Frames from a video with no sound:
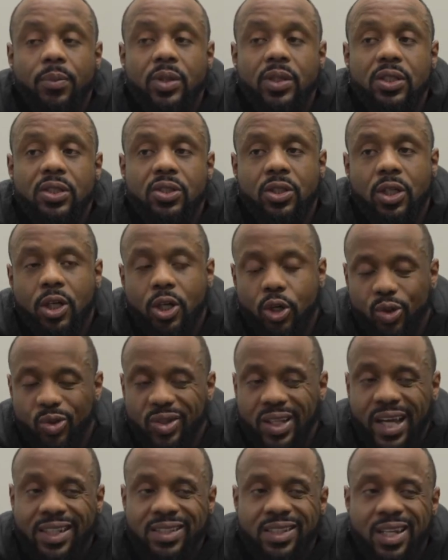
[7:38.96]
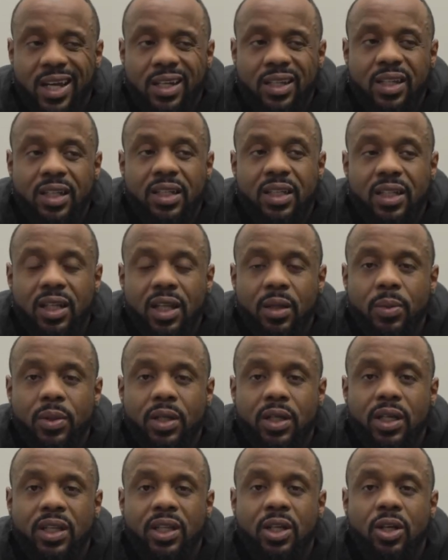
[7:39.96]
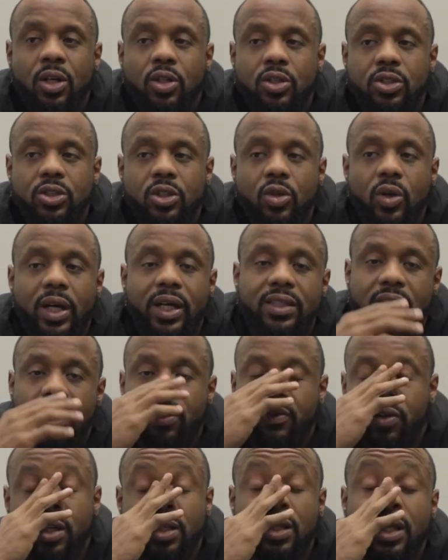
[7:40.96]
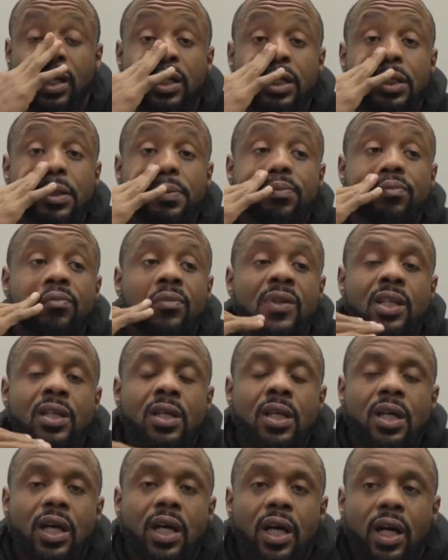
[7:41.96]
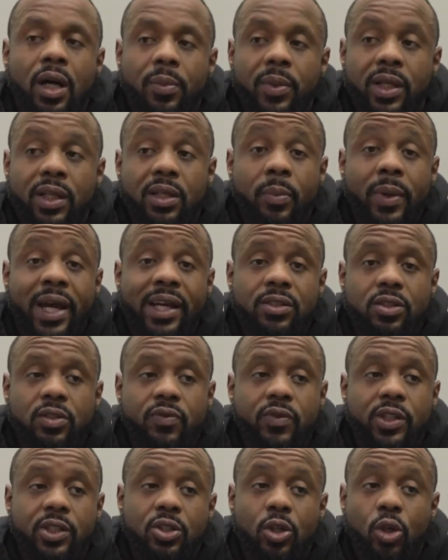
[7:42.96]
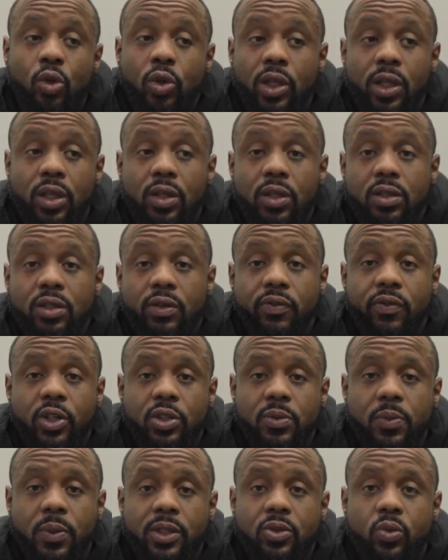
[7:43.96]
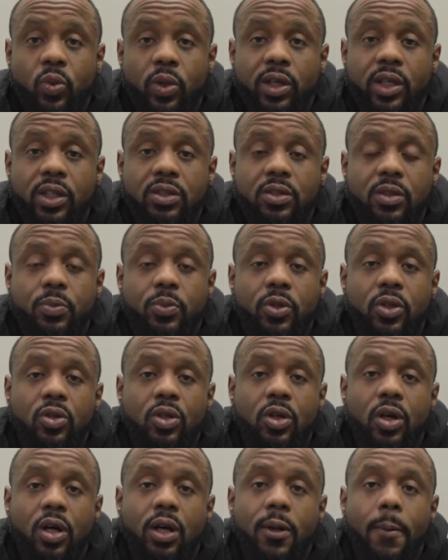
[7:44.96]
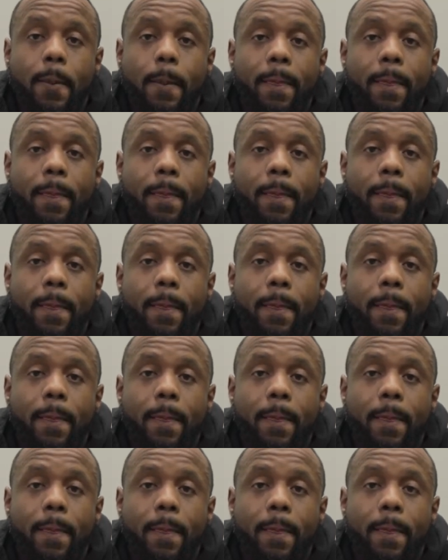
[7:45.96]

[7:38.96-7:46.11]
So that's kind of the dilemma. And then also at South Carolina, in the Master Division, only the first place winner gets their pro card.